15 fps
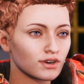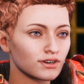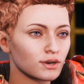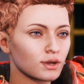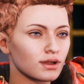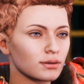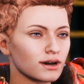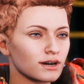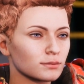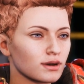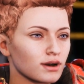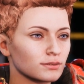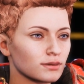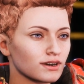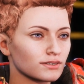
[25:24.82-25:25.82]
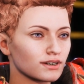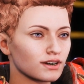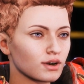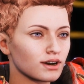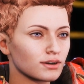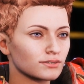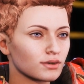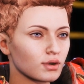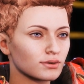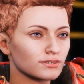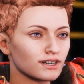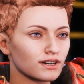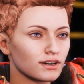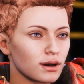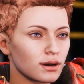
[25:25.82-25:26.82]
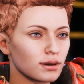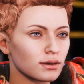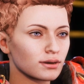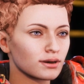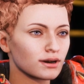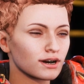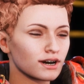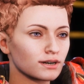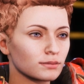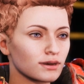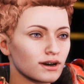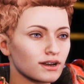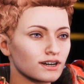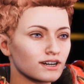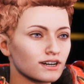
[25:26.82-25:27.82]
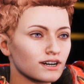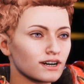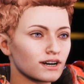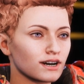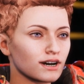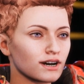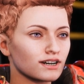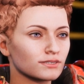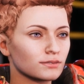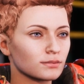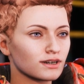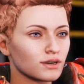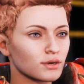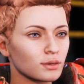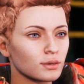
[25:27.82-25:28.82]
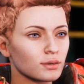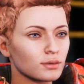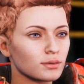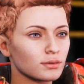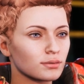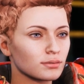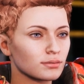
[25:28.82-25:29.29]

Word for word: So you're the captain's mysterious associate. I'm Ellie. Nice to meet you.